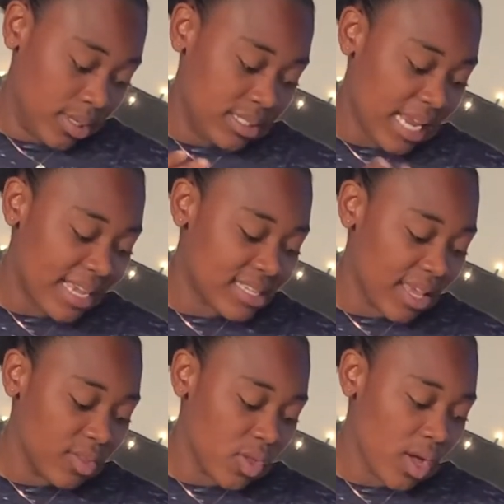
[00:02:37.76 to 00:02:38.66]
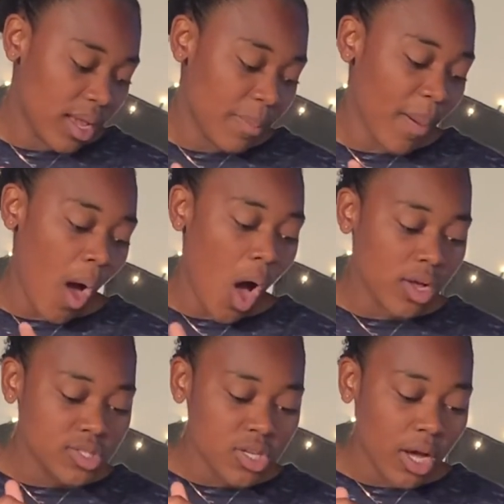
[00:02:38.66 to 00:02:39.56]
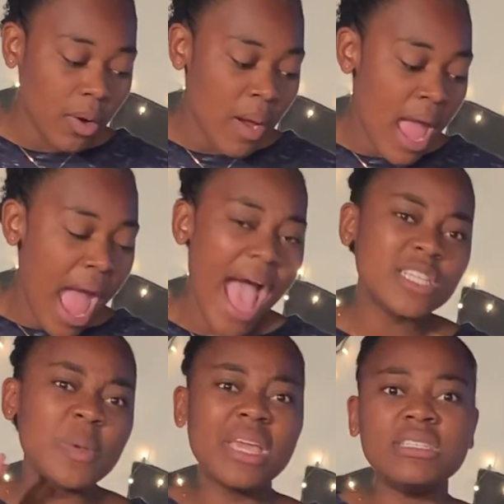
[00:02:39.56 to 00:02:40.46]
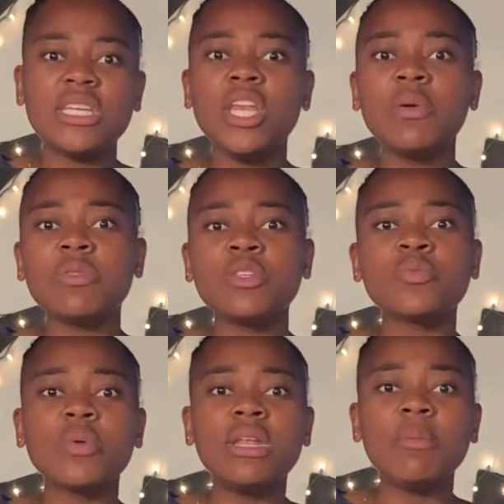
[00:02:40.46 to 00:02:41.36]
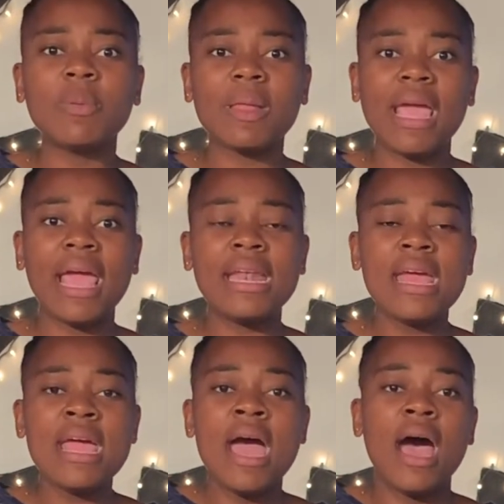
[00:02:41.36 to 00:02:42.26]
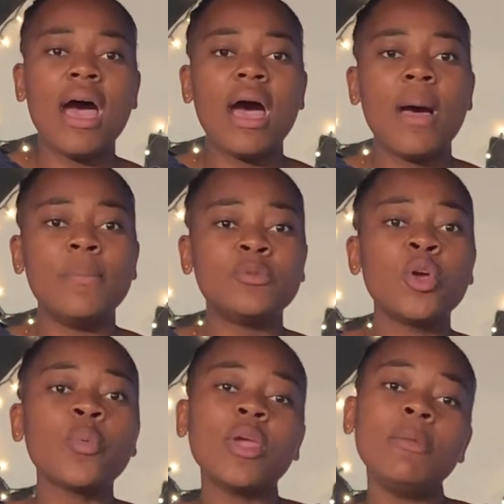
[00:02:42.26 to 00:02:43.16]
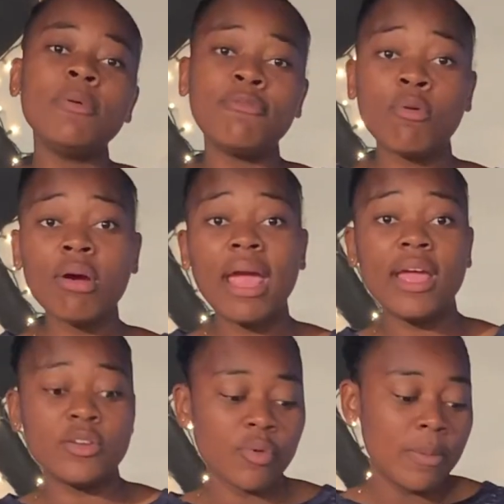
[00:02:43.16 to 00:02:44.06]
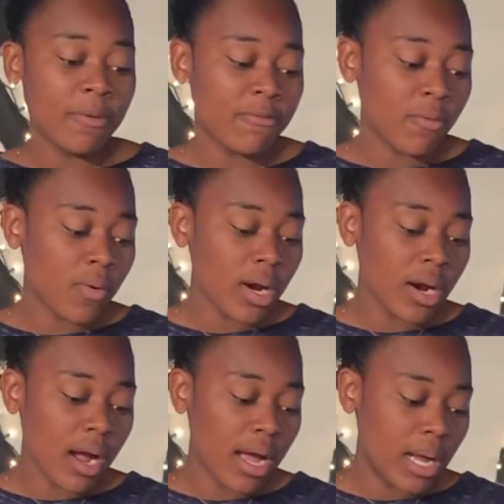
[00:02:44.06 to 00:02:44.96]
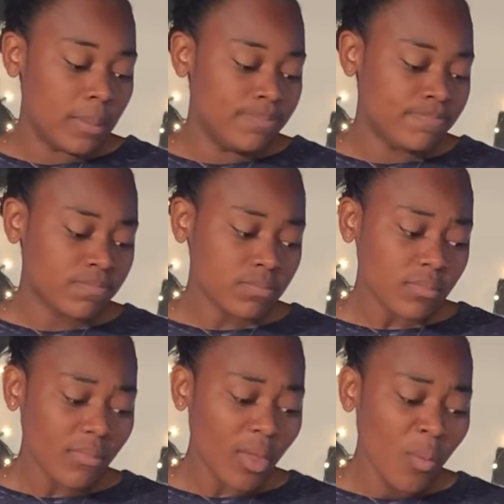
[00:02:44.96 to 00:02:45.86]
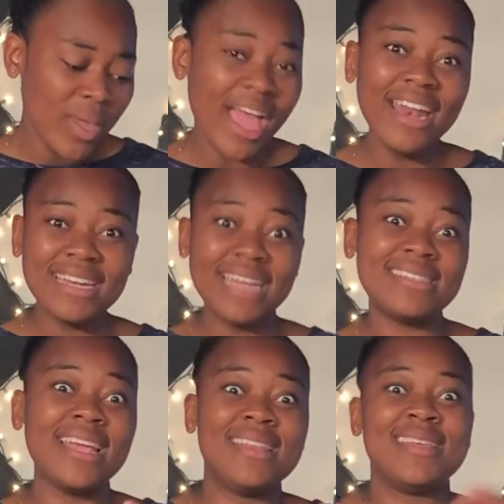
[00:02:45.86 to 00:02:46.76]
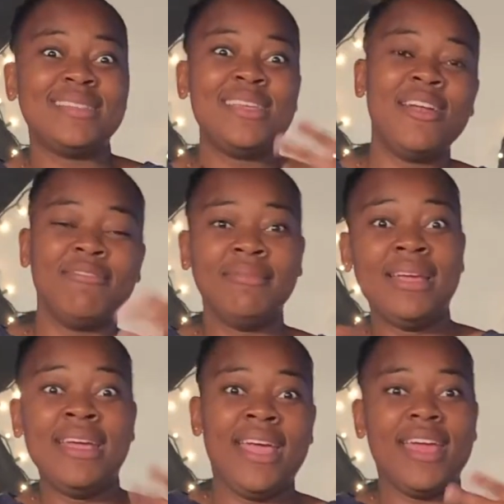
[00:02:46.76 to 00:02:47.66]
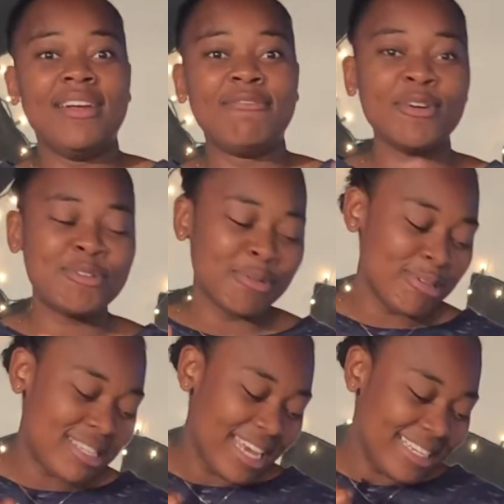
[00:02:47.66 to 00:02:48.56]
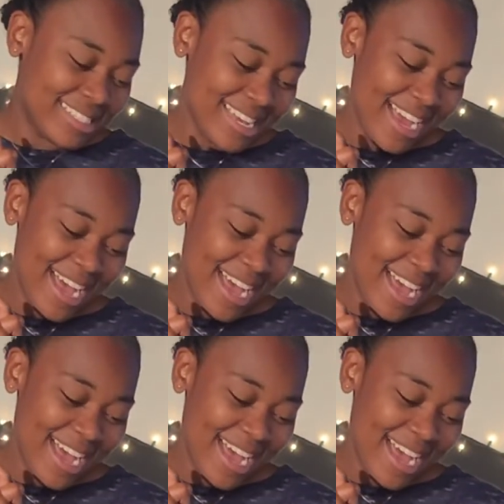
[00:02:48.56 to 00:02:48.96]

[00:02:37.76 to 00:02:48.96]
days can look. But also, as we continue with this reading plan, to read beforehand, before we kind of dissect this in a virtual sense,